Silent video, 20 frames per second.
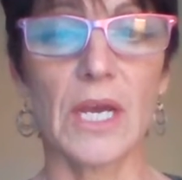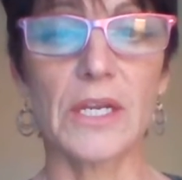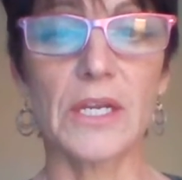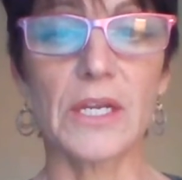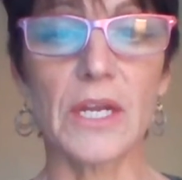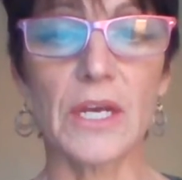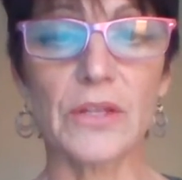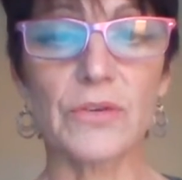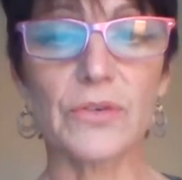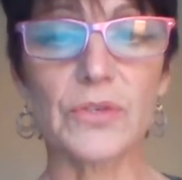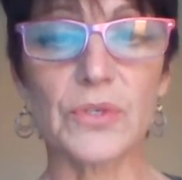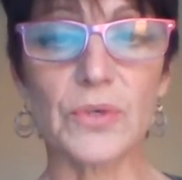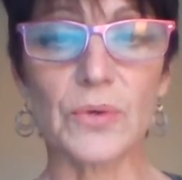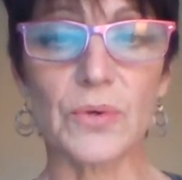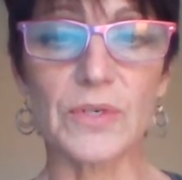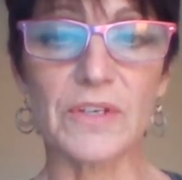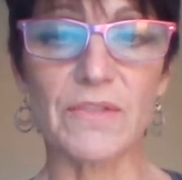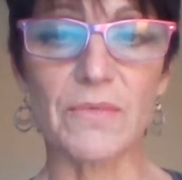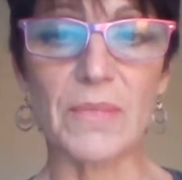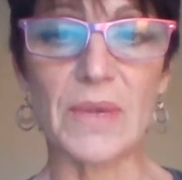Another
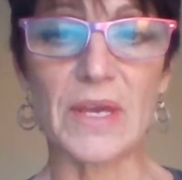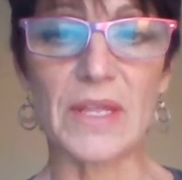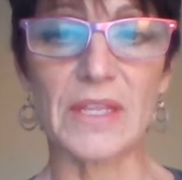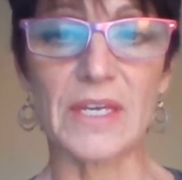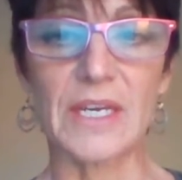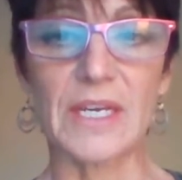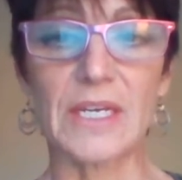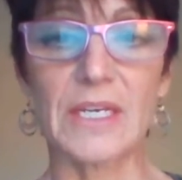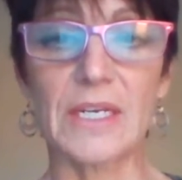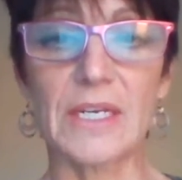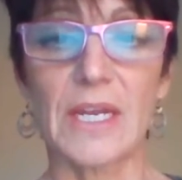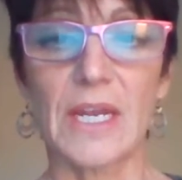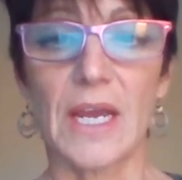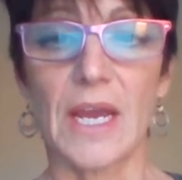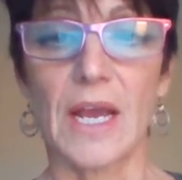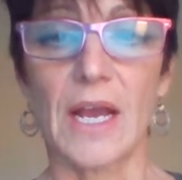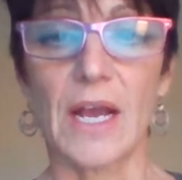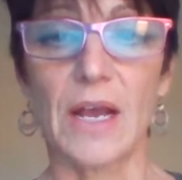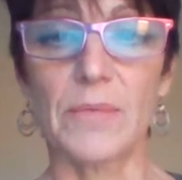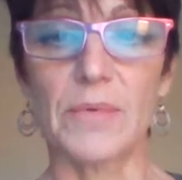source of methane
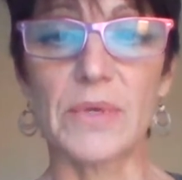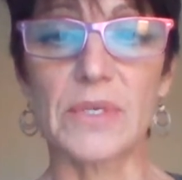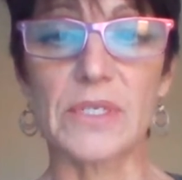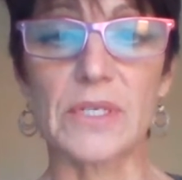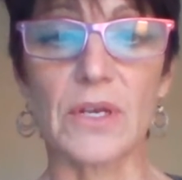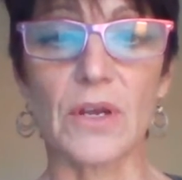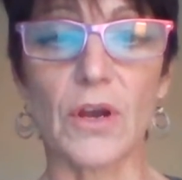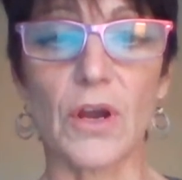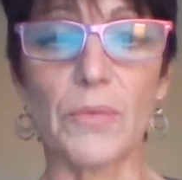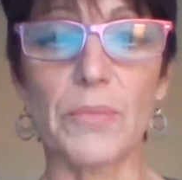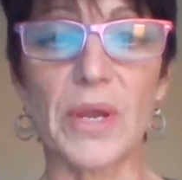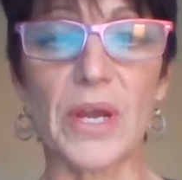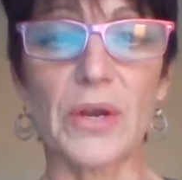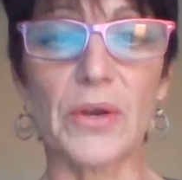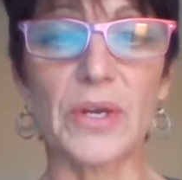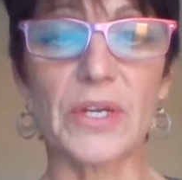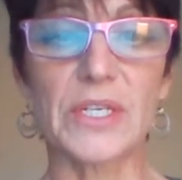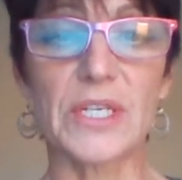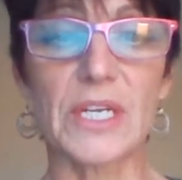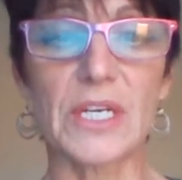is a
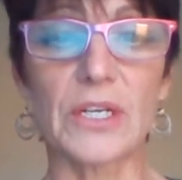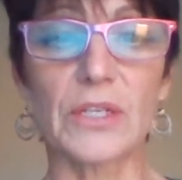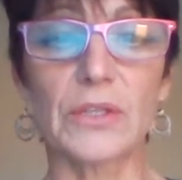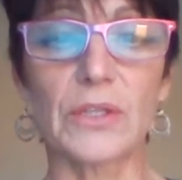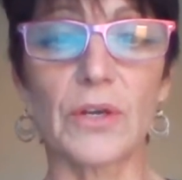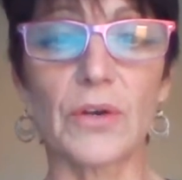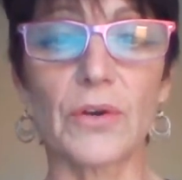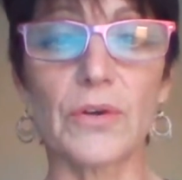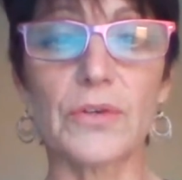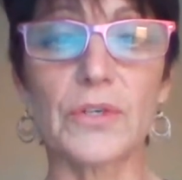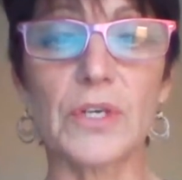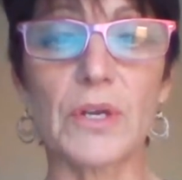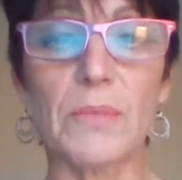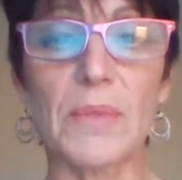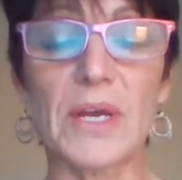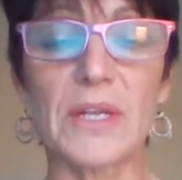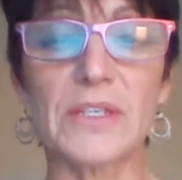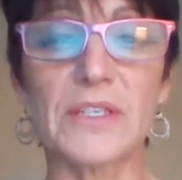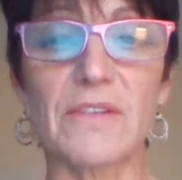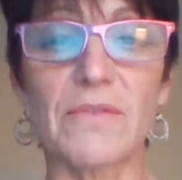compound containing large
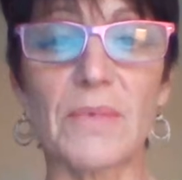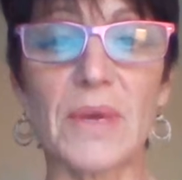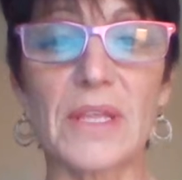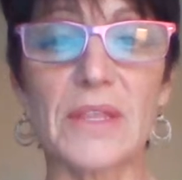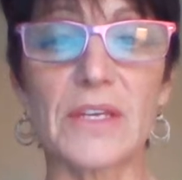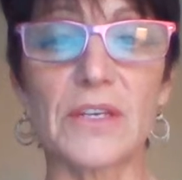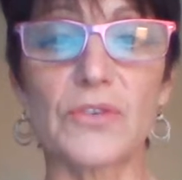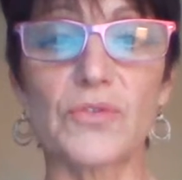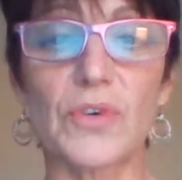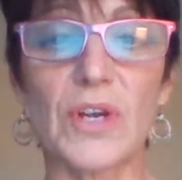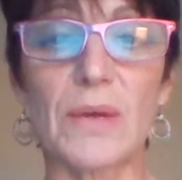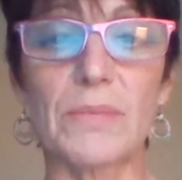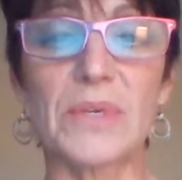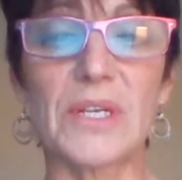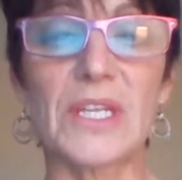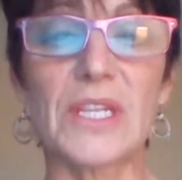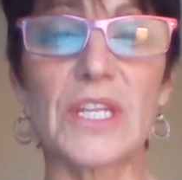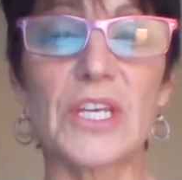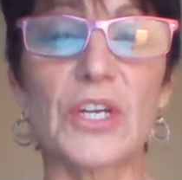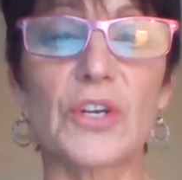amounts of methane
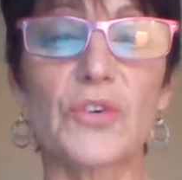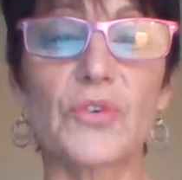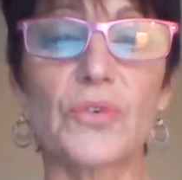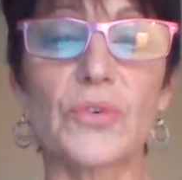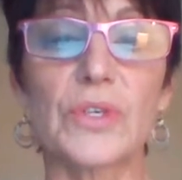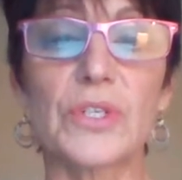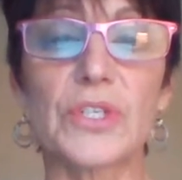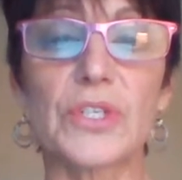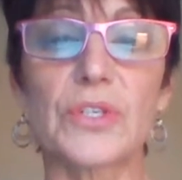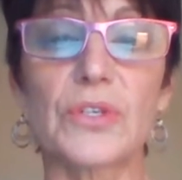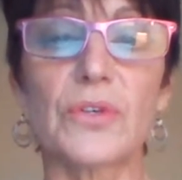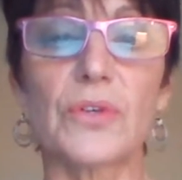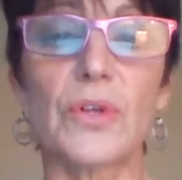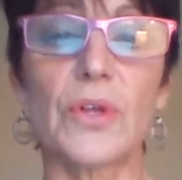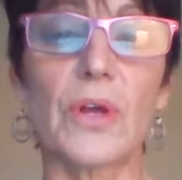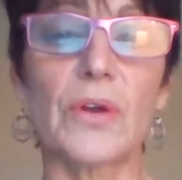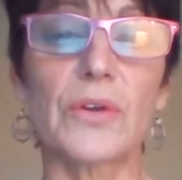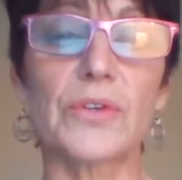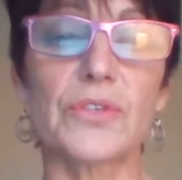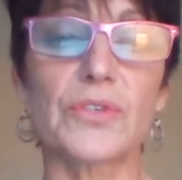trapped in the
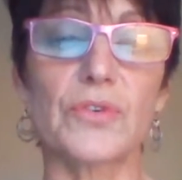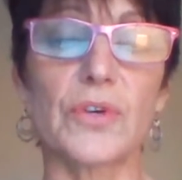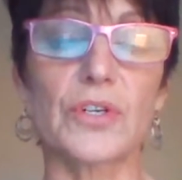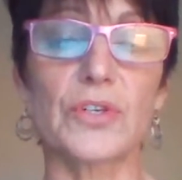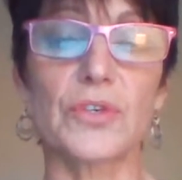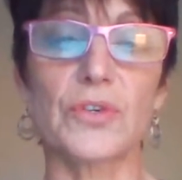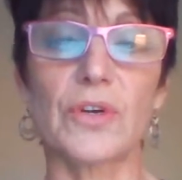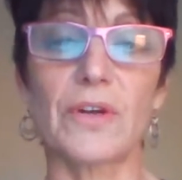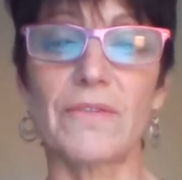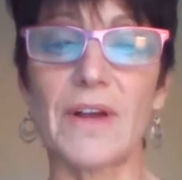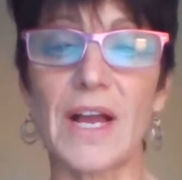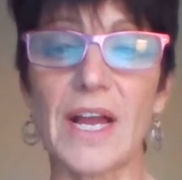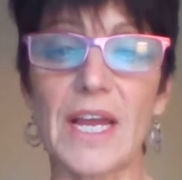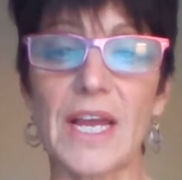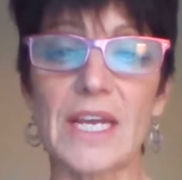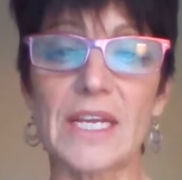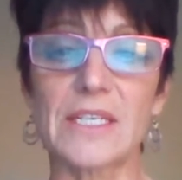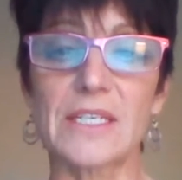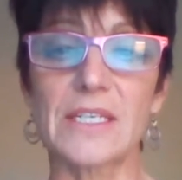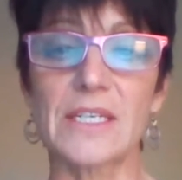crystal structure of
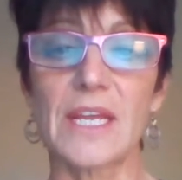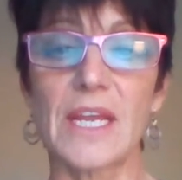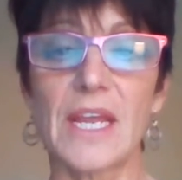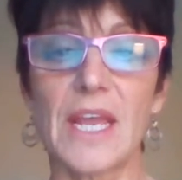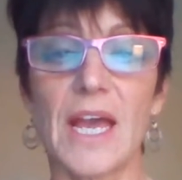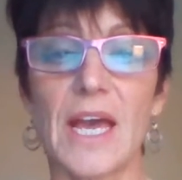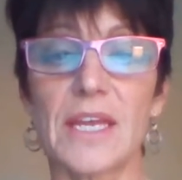ice.